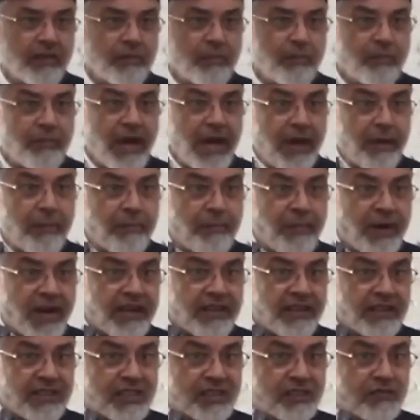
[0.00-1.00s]
My
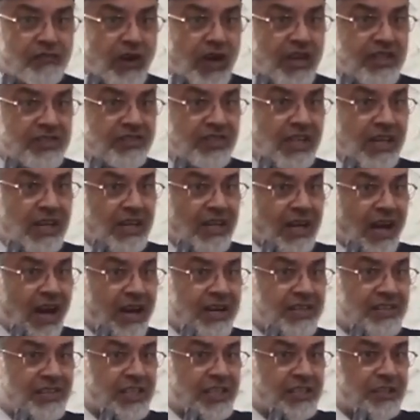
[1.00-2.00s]
practice was the
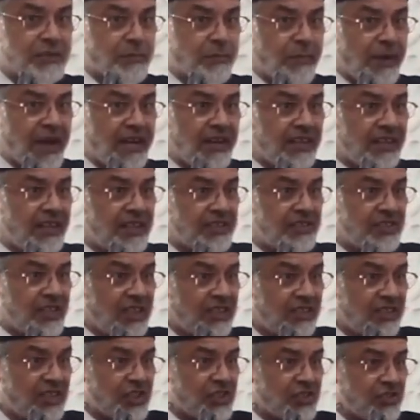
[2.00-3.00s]
largest practice
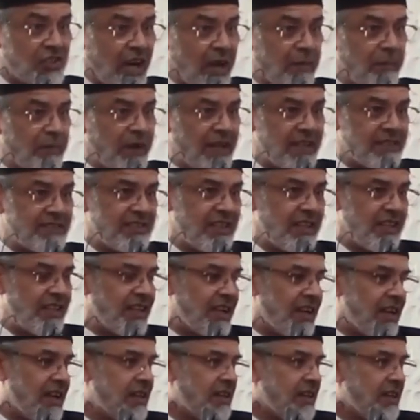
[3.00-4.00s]
in this triplex
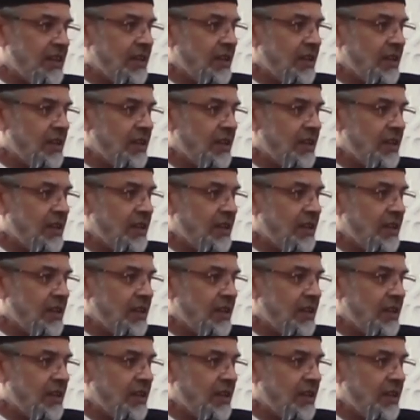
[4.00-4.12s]
area.